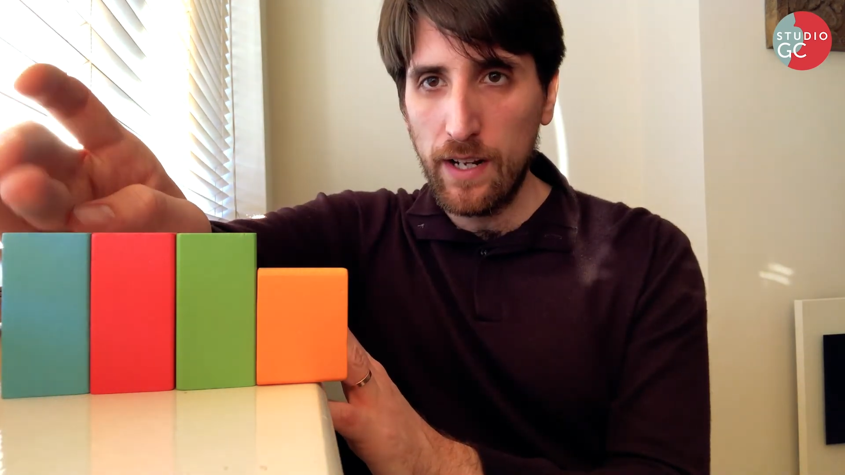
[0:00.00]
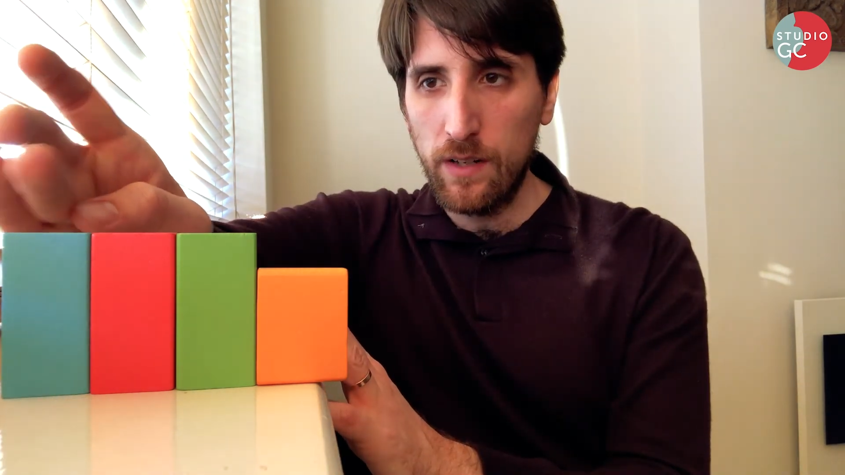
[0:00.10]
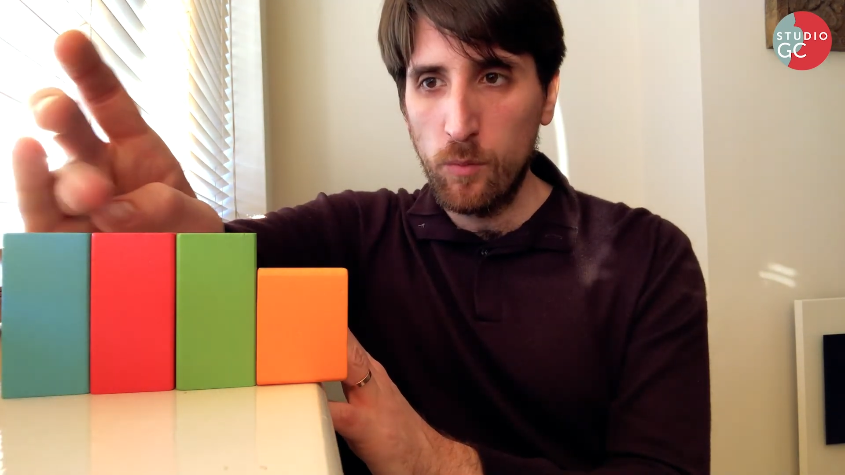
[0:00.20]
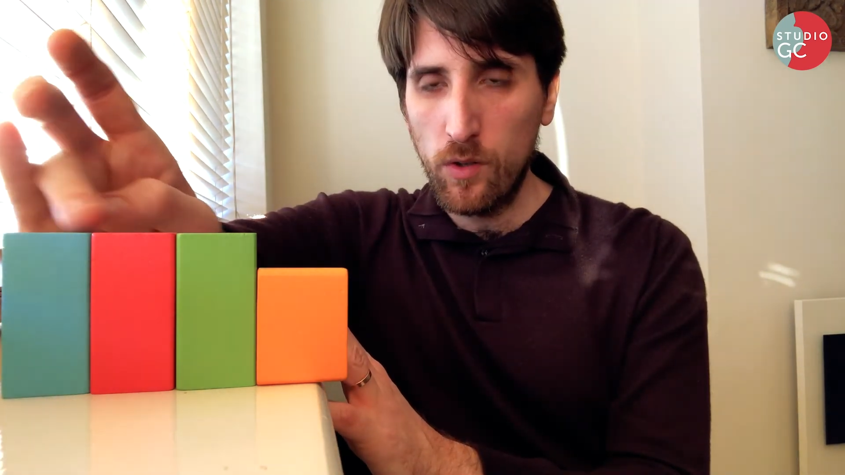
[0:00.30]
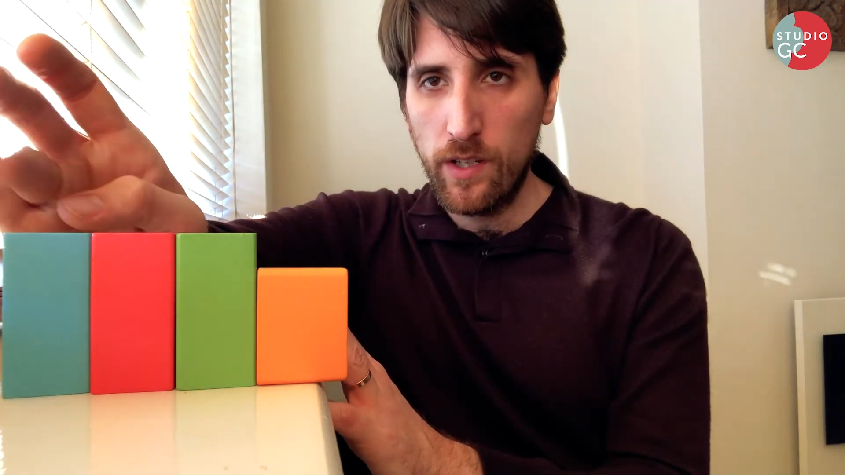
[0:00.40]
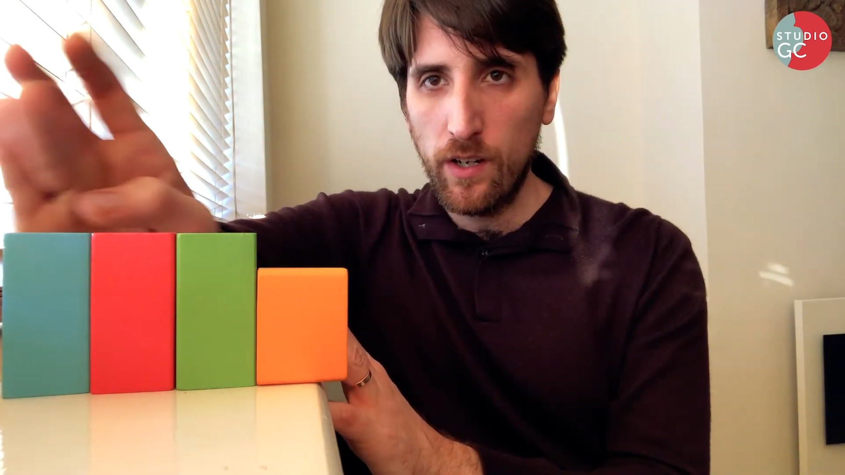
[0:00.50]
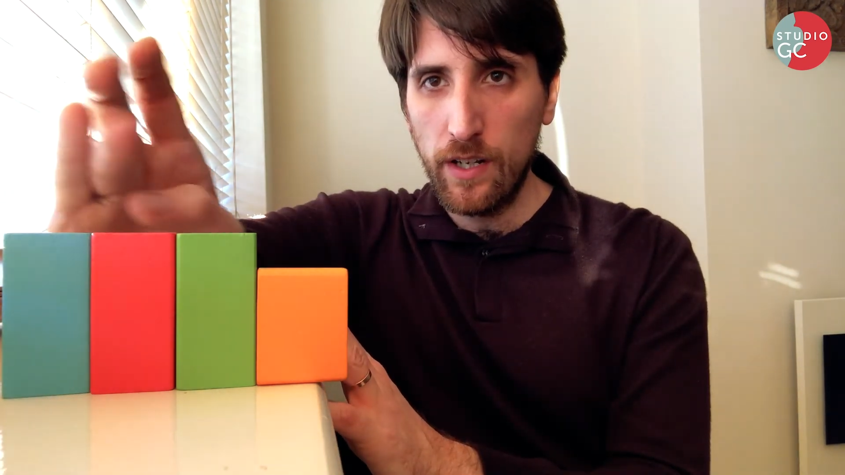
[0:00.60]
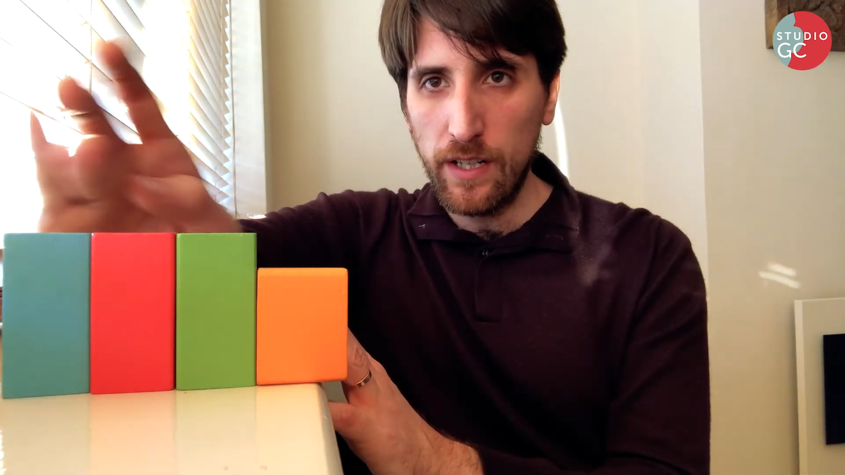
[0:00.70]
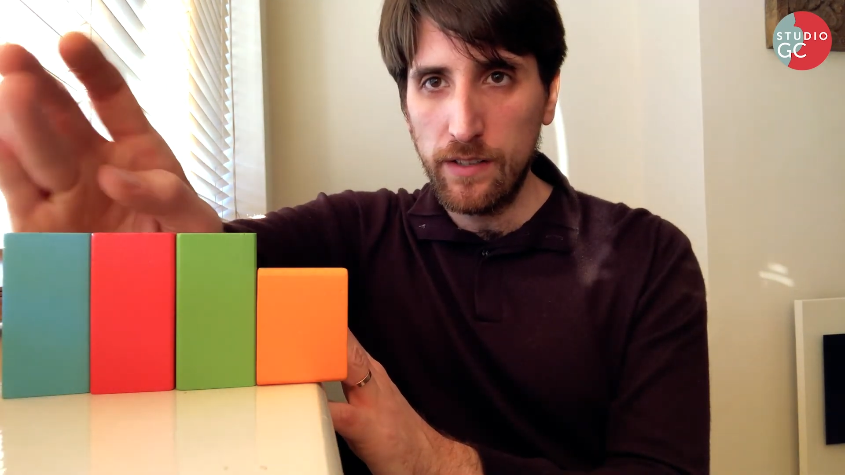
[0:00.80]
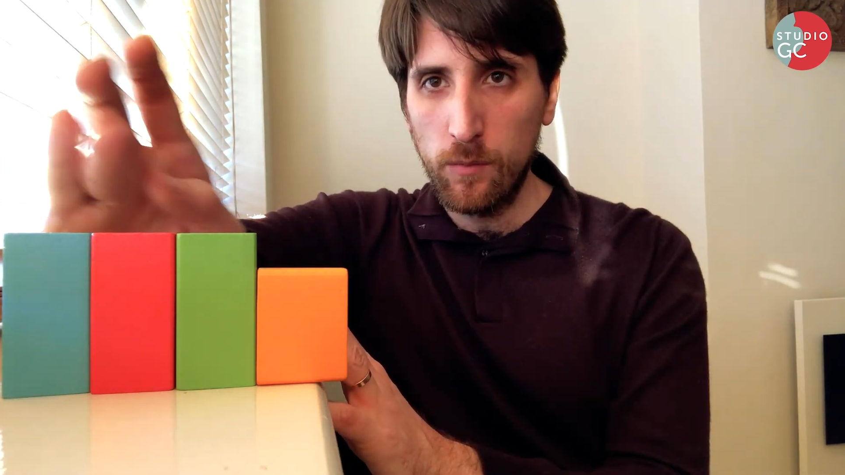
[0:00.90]
and working on
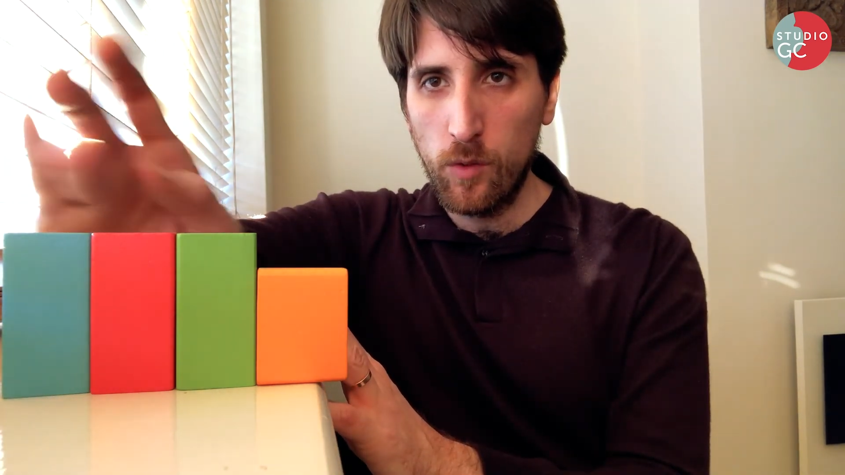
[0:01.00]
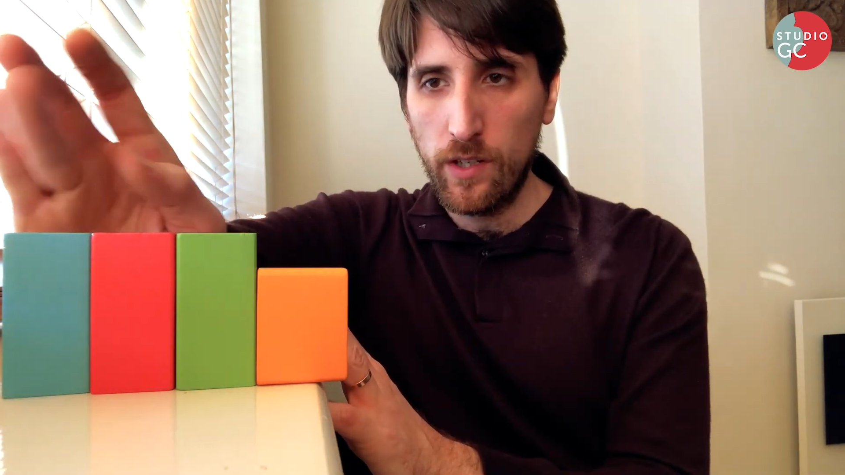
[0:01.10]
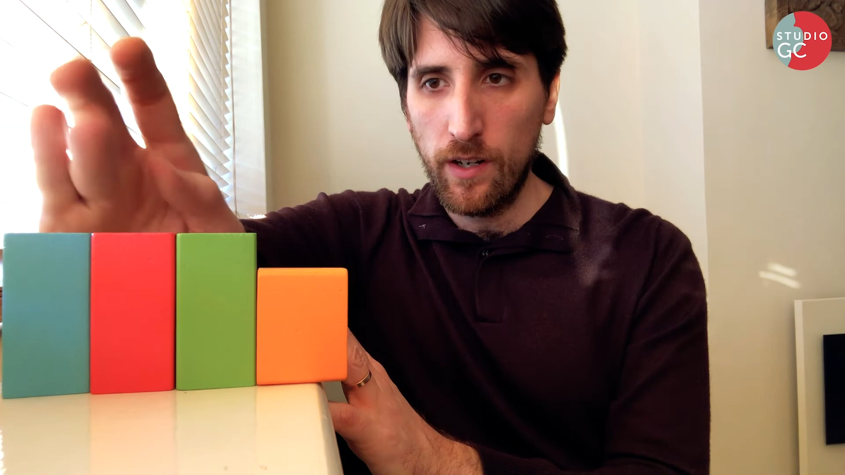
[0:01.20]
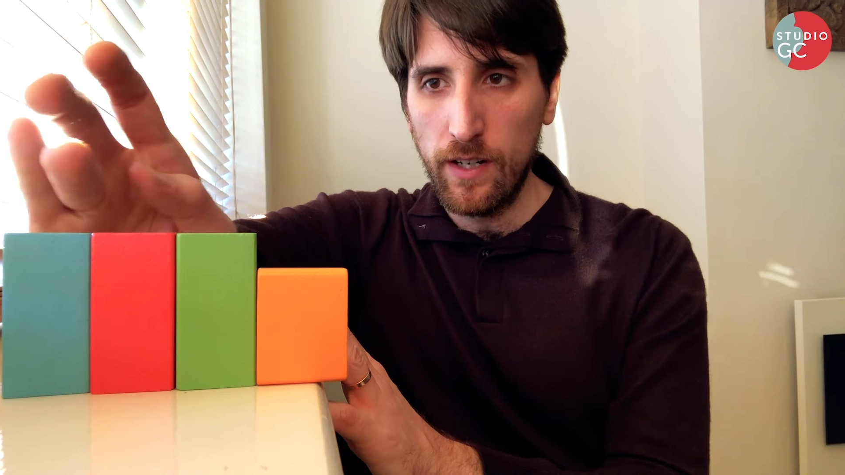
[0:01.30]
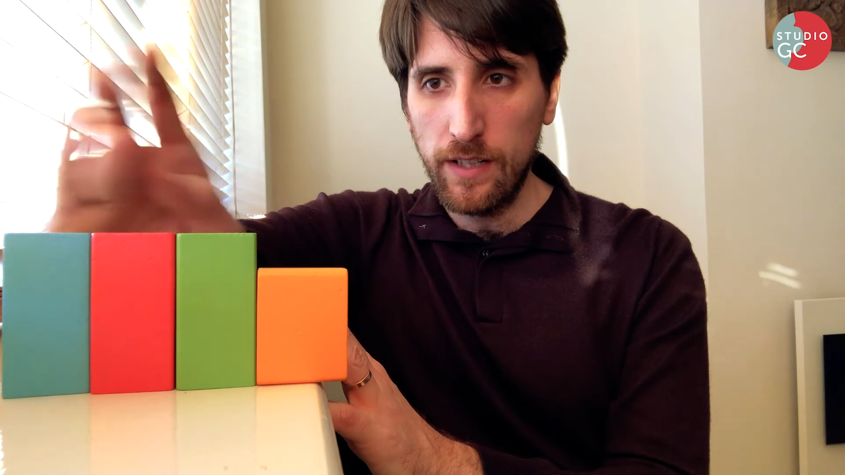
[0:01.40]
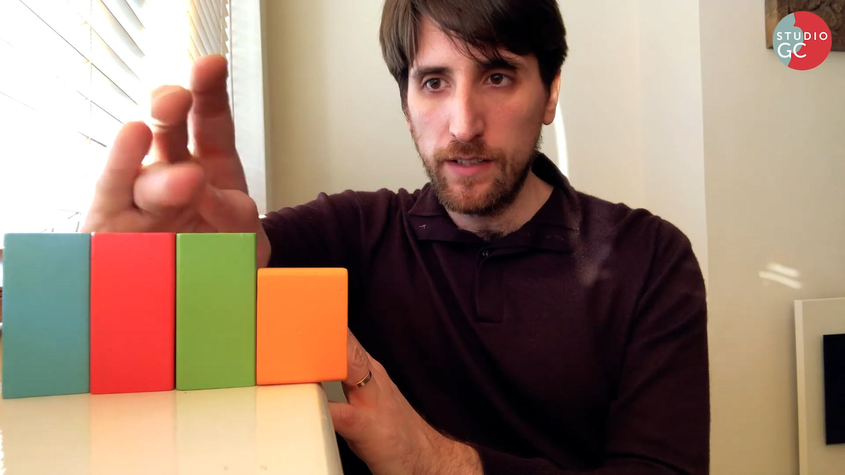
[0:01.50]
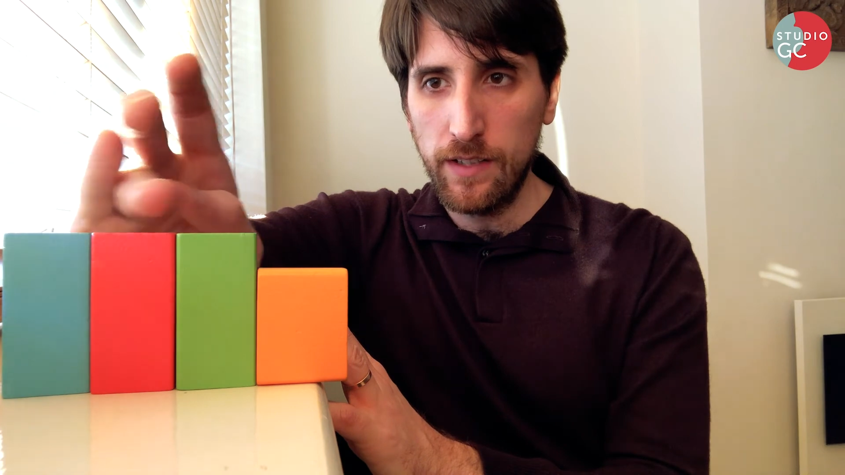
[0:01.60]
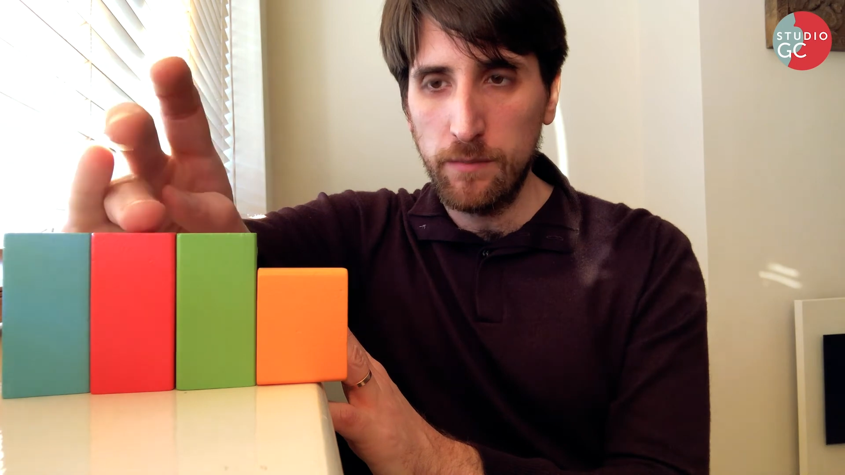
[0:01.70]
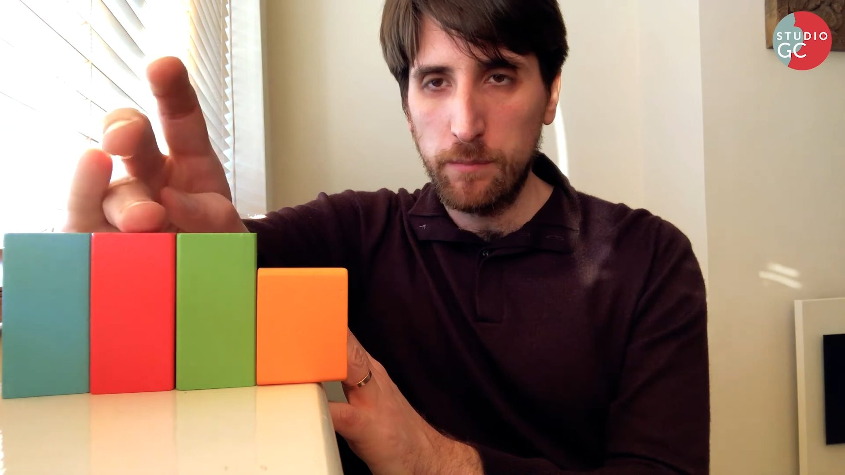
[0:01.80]
it and working on it and then